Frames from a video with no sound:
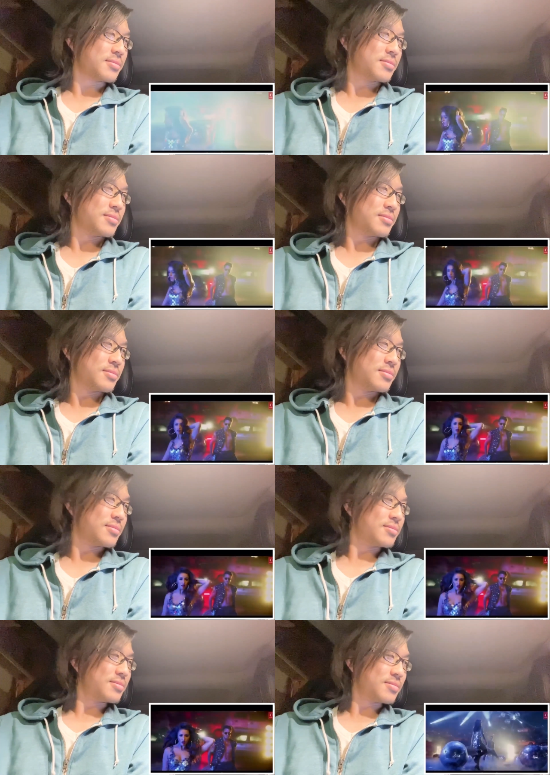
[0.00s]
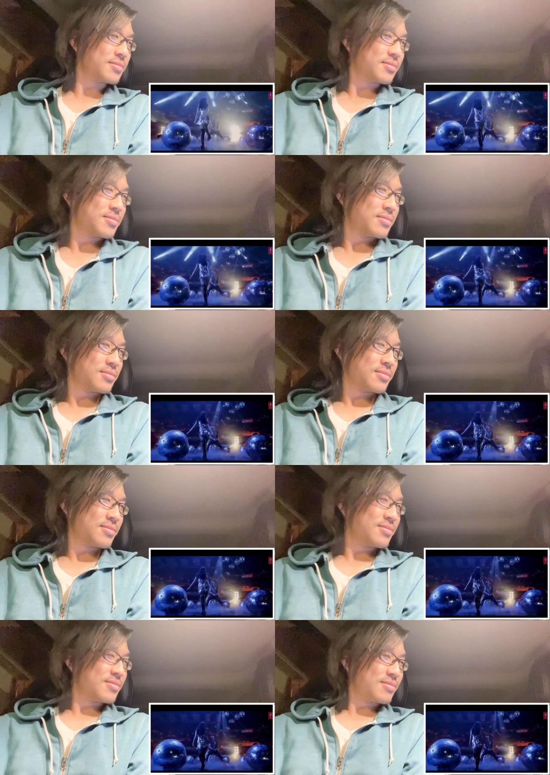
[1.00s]

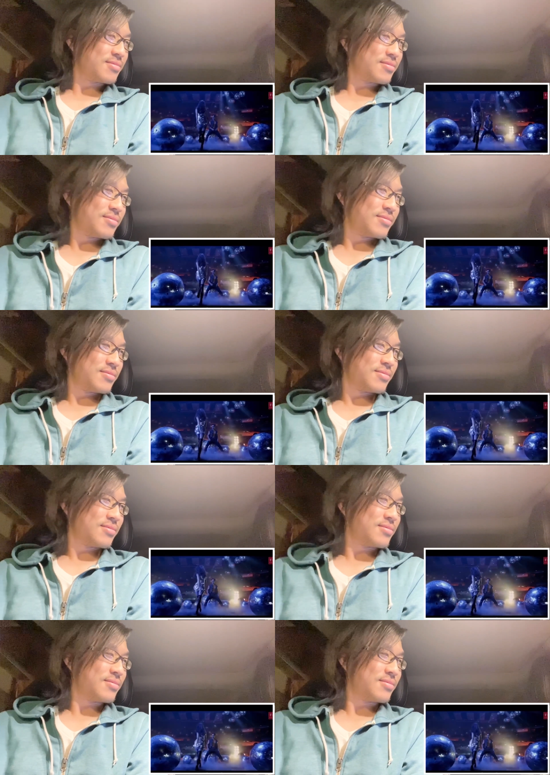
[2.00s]
Nothing is said.